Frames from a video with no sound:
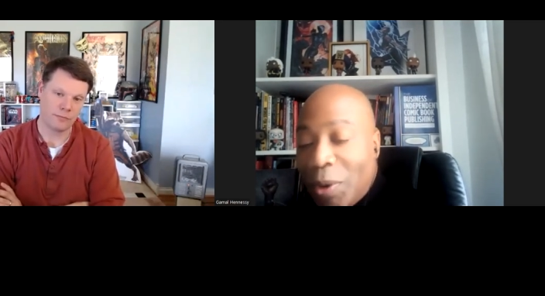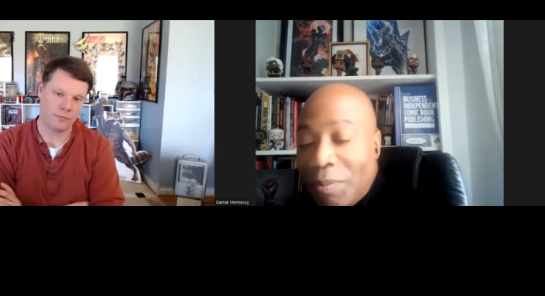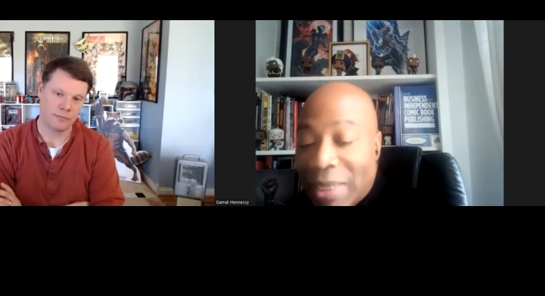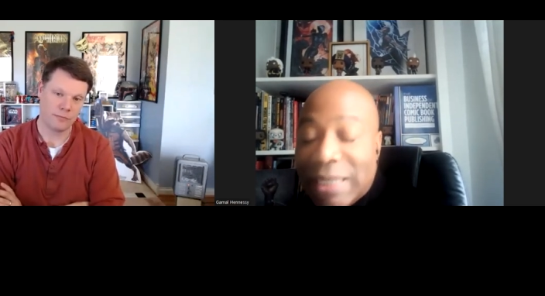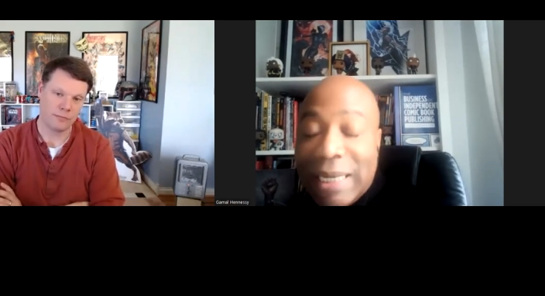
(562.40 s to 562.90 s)

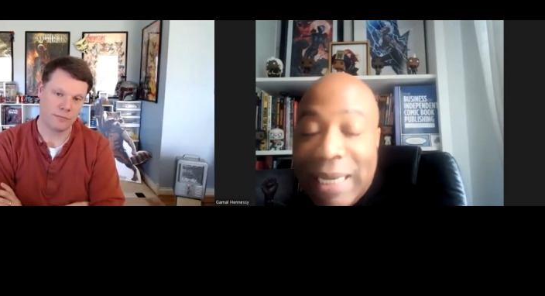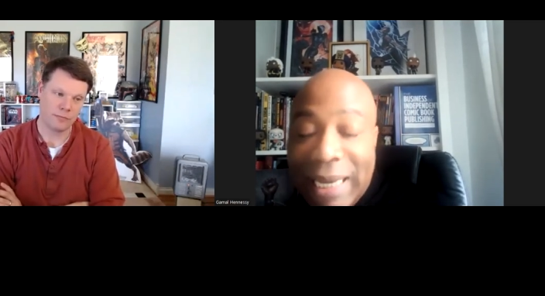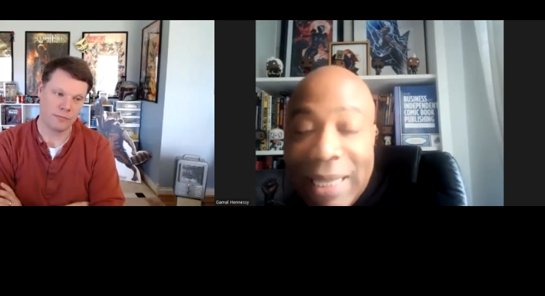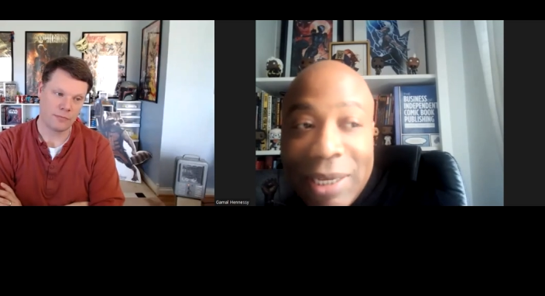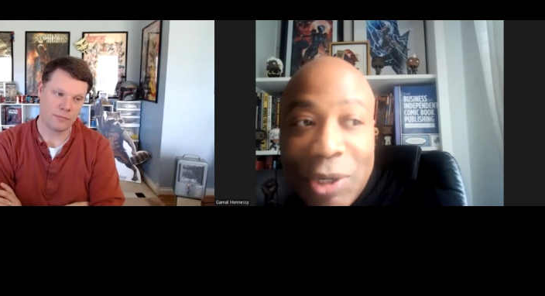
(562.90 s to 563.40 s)
Speaker 1: we're
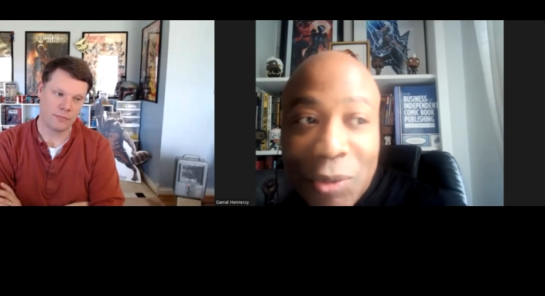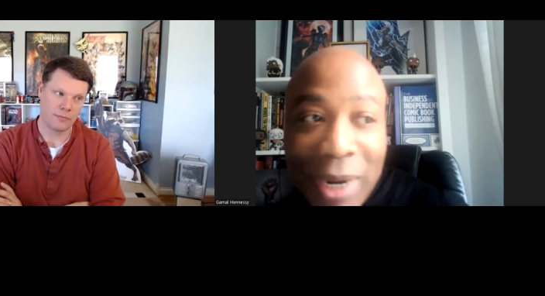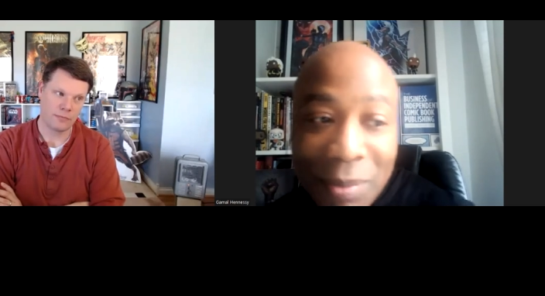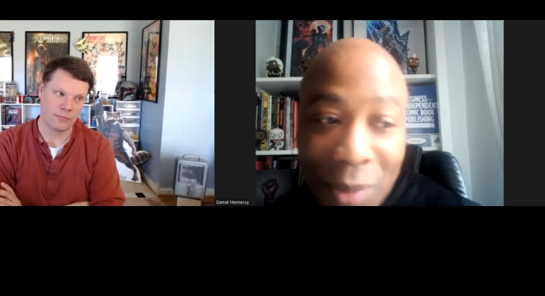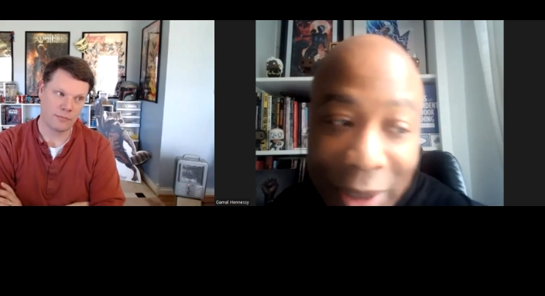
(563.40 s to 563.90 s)
missing in the
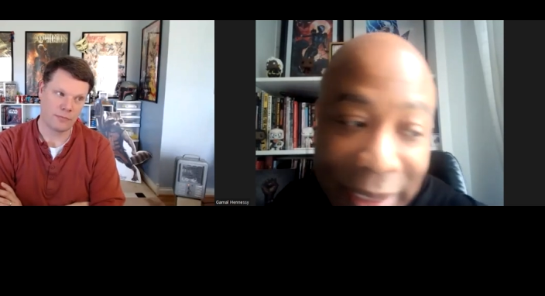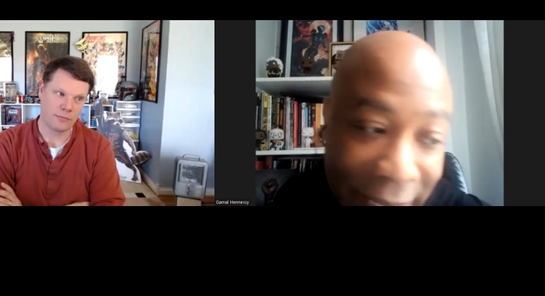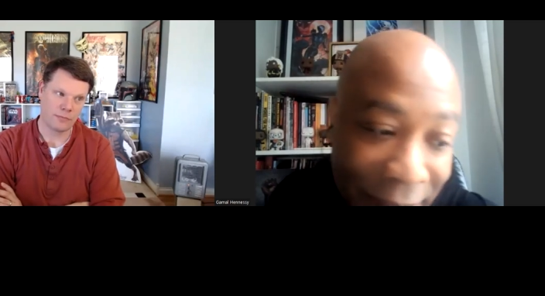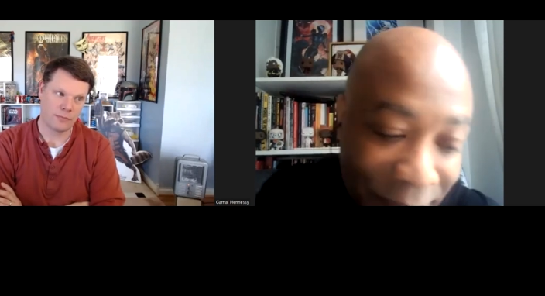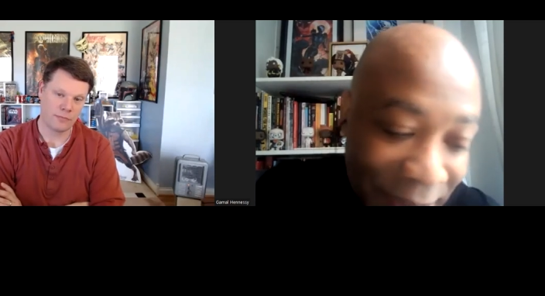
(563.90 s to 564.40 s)
direct
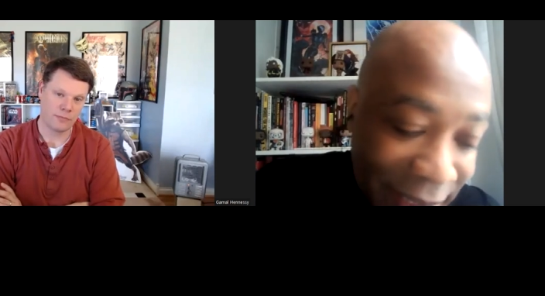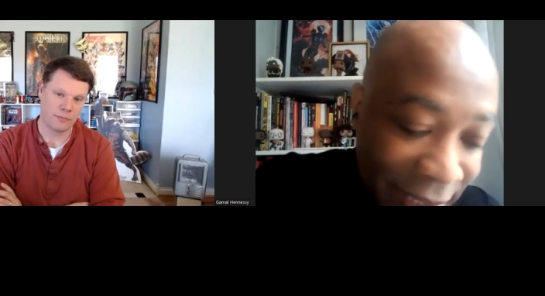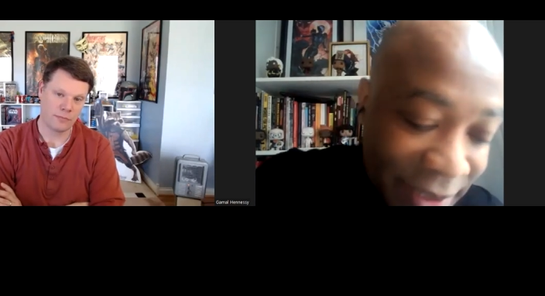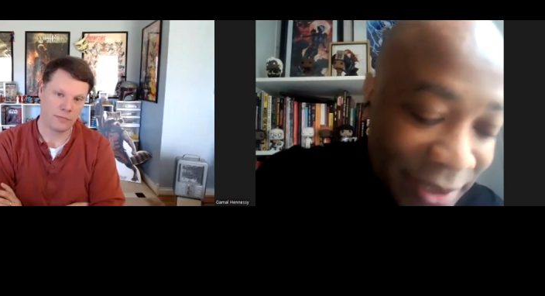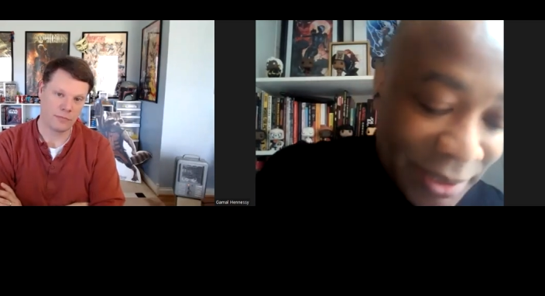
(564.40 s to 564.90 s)
market
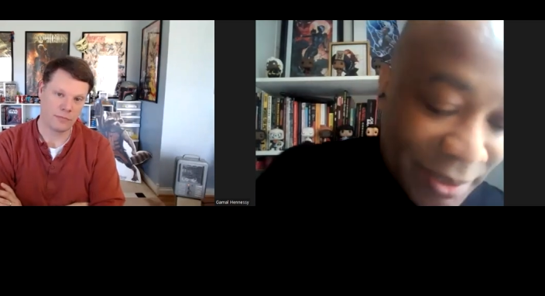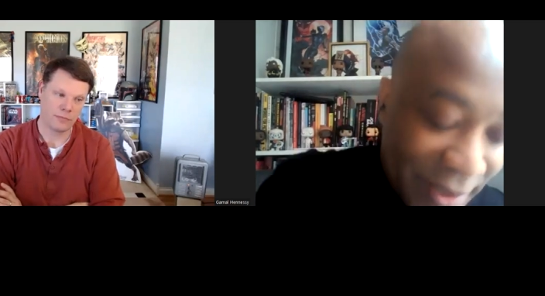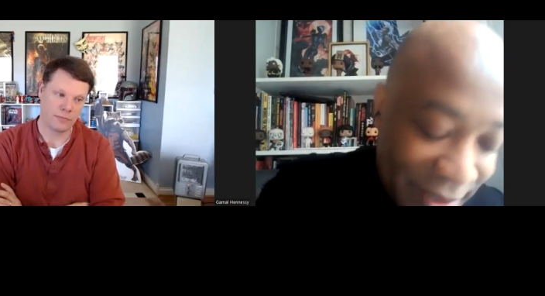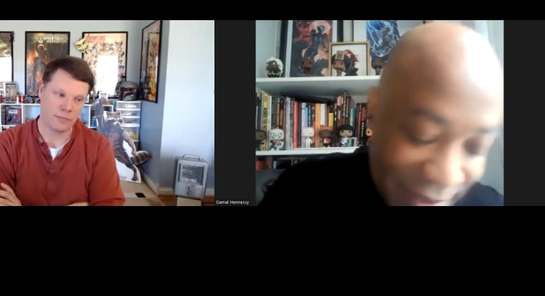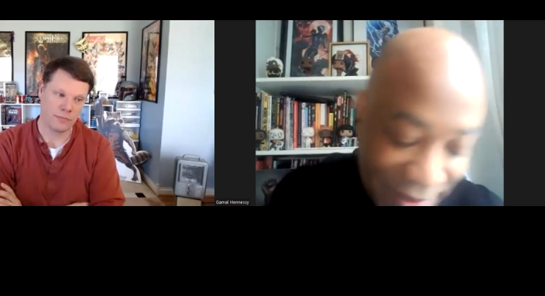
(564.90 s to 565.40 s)

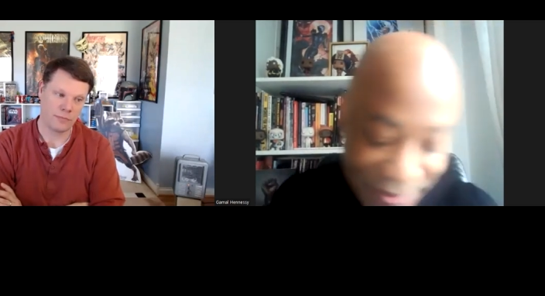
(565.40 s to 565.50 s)
because